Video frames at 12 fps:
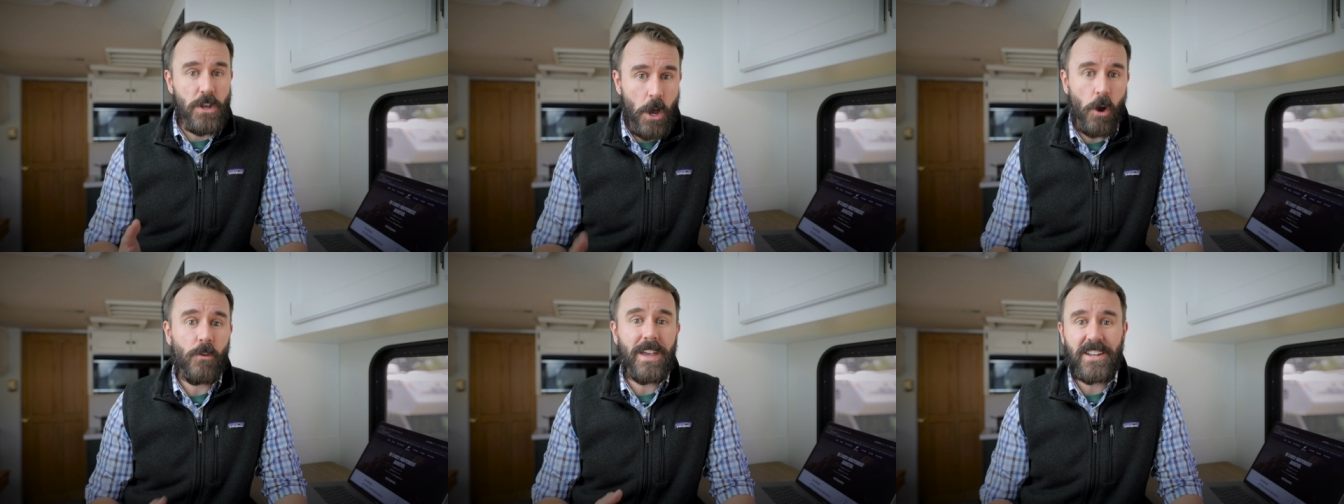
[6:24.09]

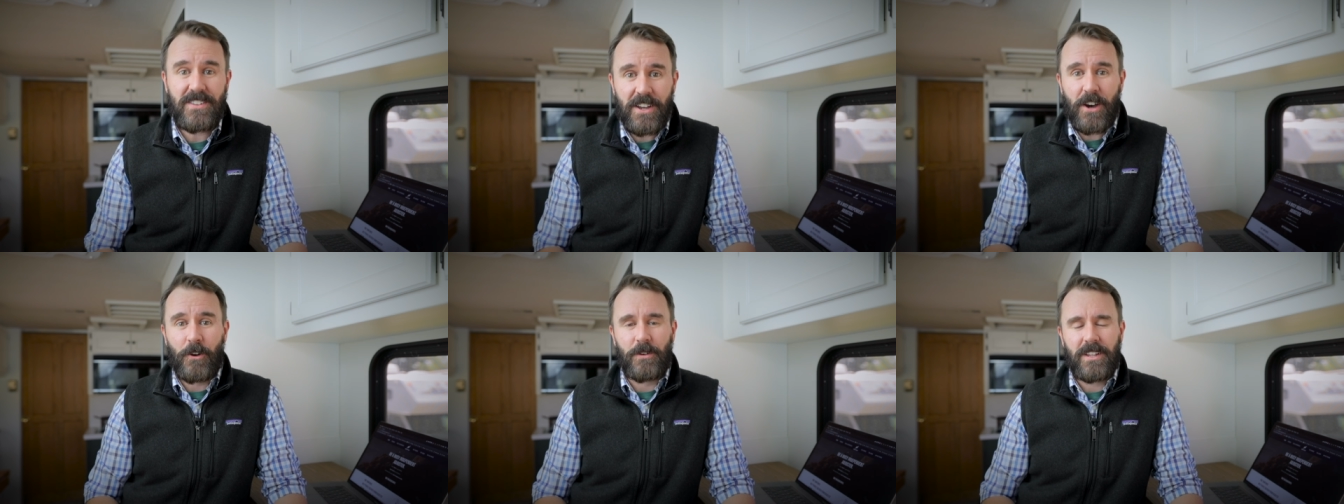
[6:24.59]
no, they
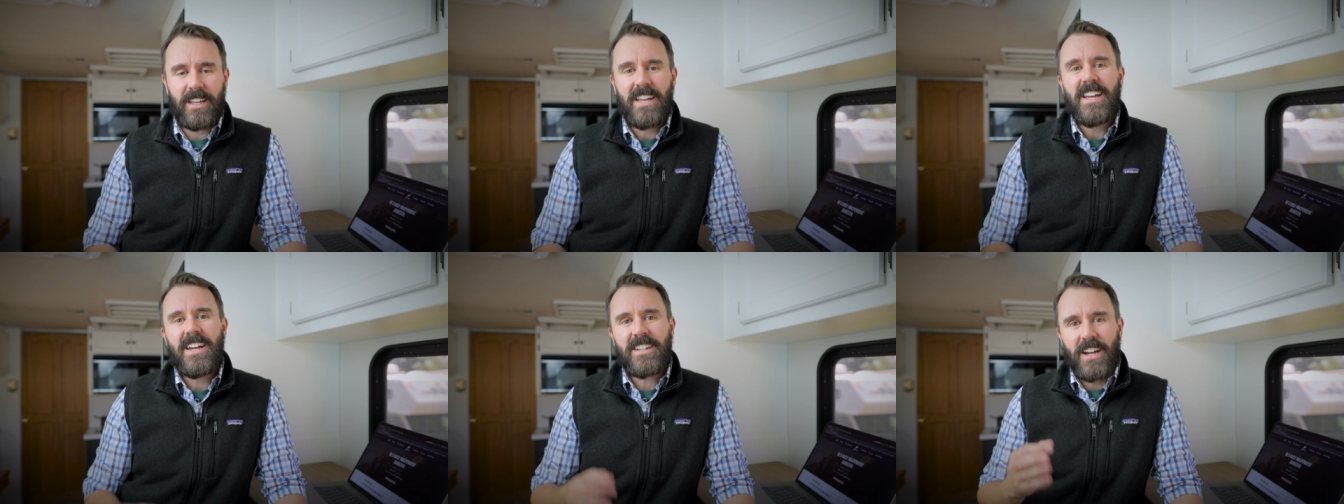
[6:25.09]
don't.
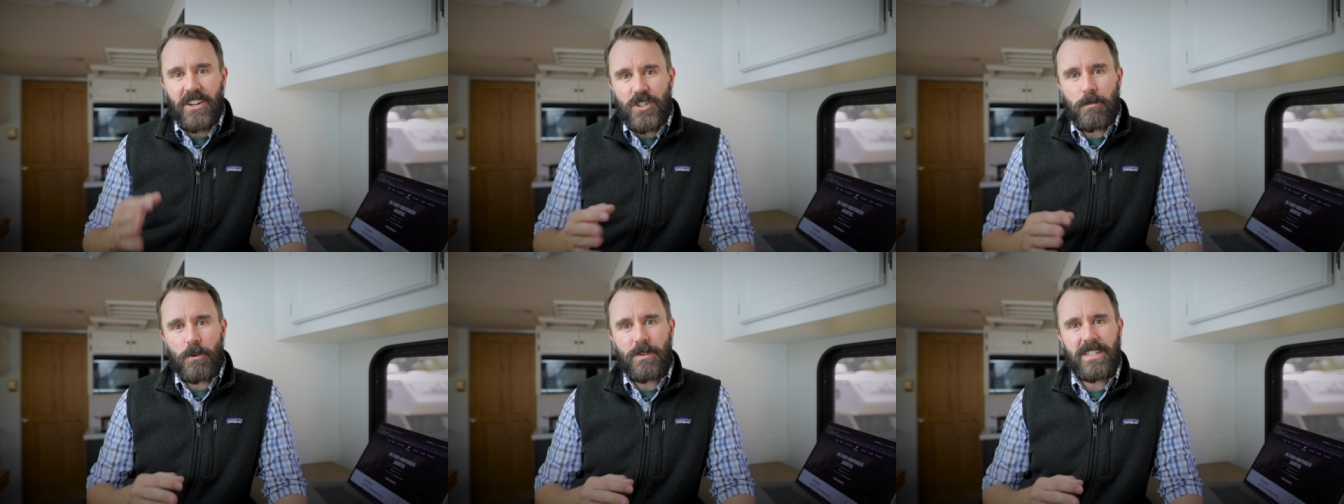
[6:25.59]

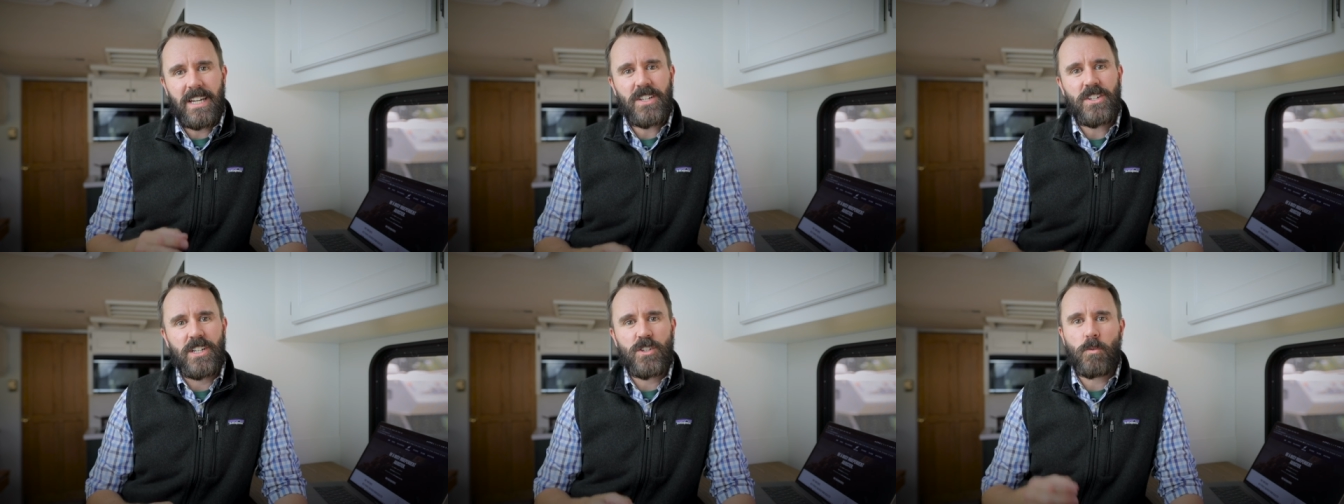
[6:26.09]
Customer
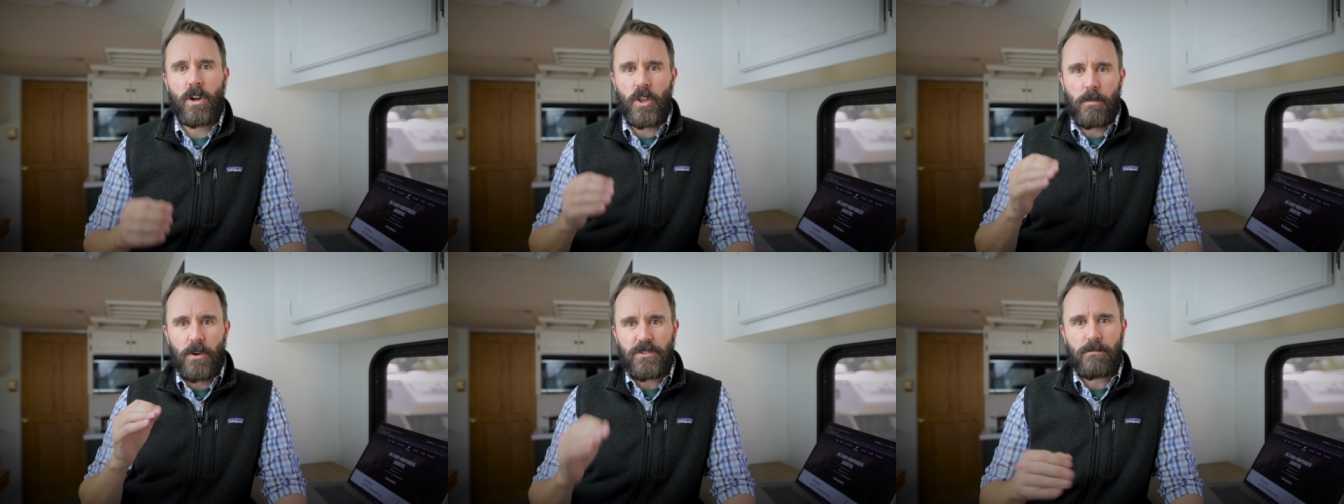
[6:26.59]
retention is one of
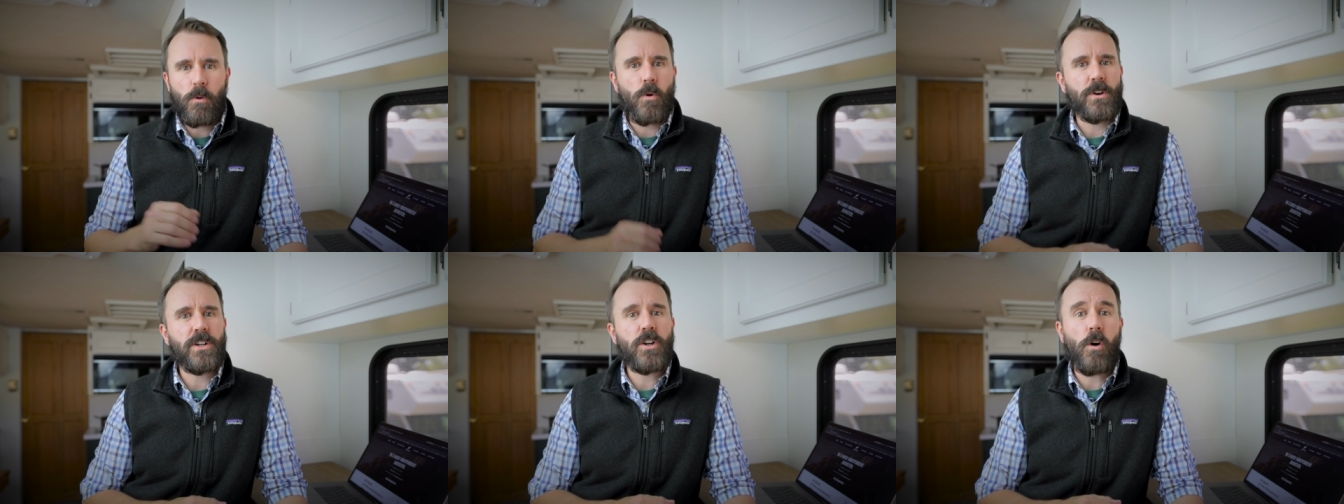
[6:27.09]
their most
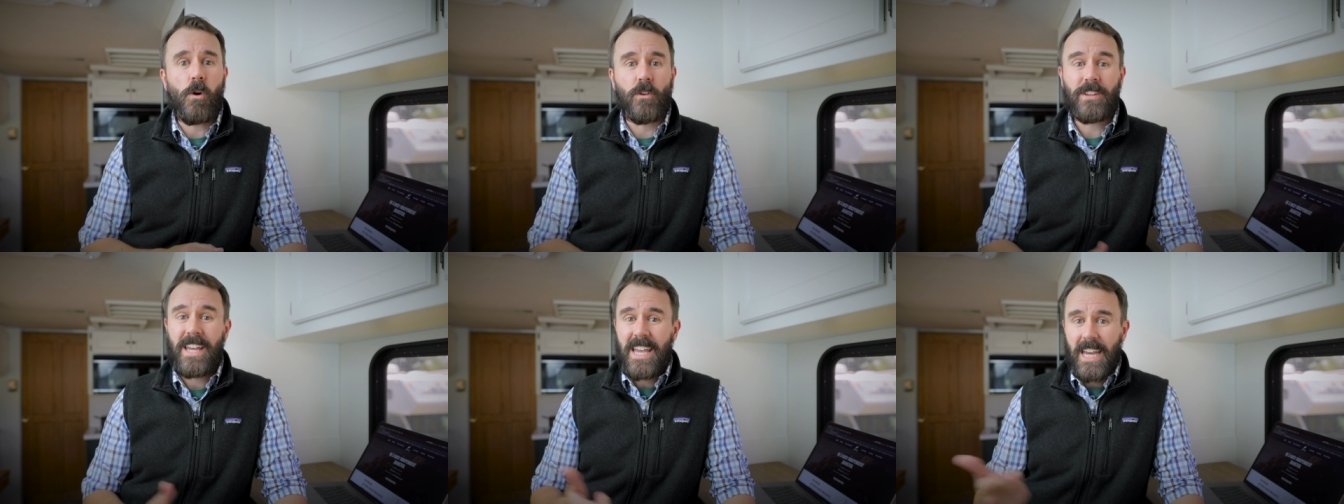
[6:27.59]
important goals.